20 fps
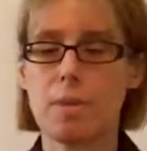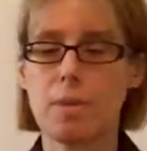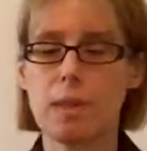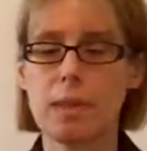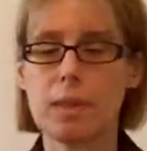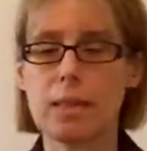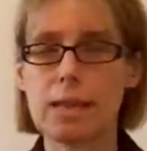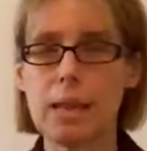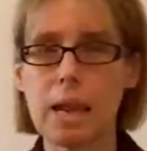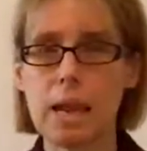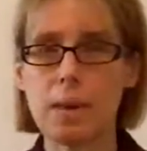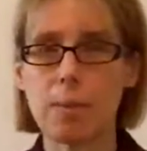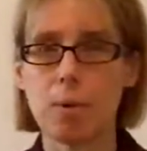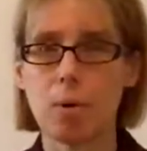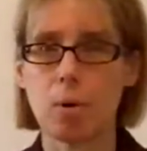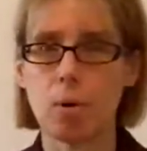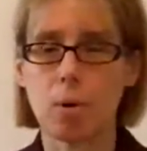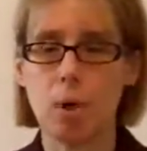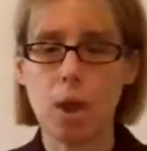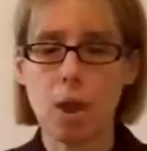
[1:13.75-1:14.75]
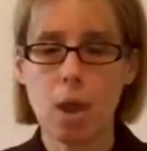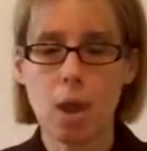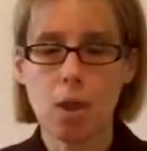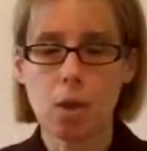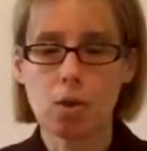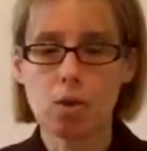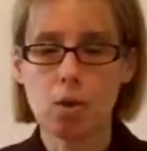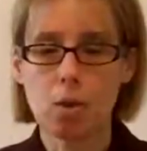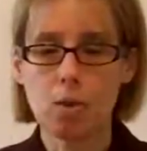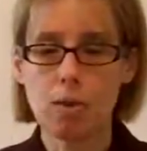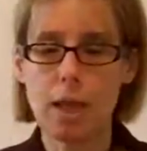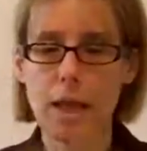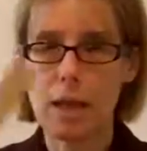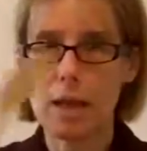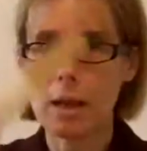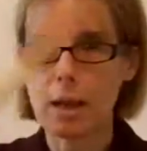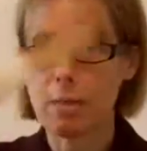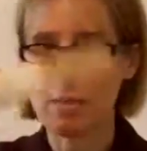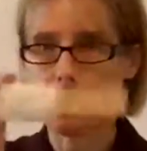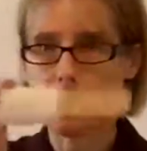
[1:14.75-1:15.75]
the table so
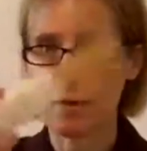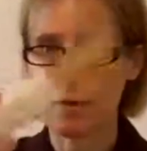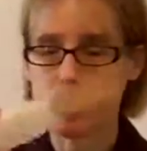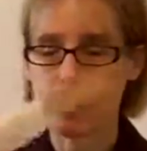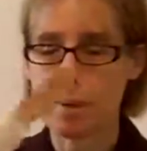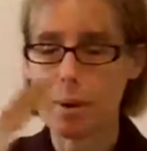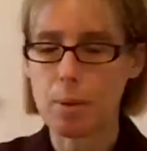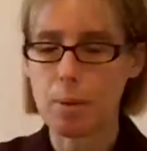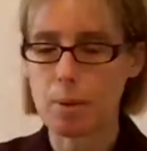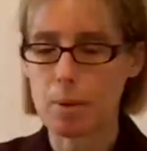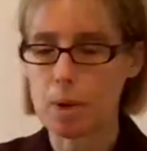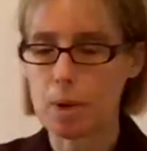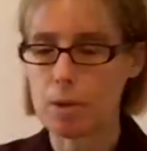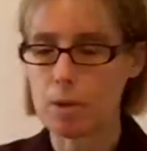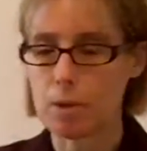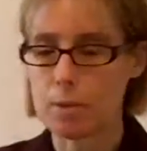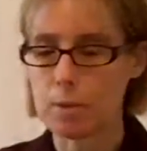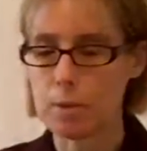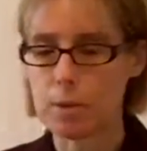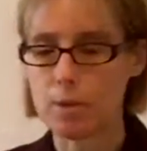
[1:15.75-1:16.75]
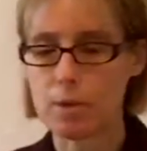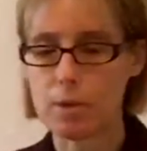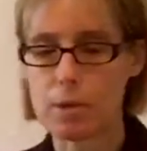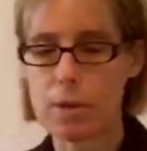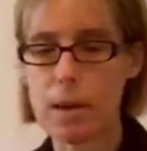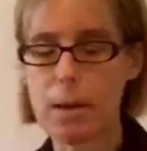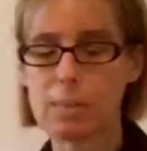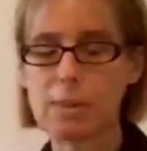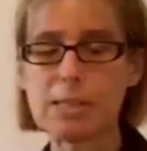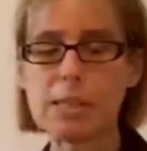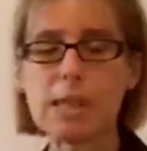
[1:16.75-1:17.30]
that different people can use them at different times,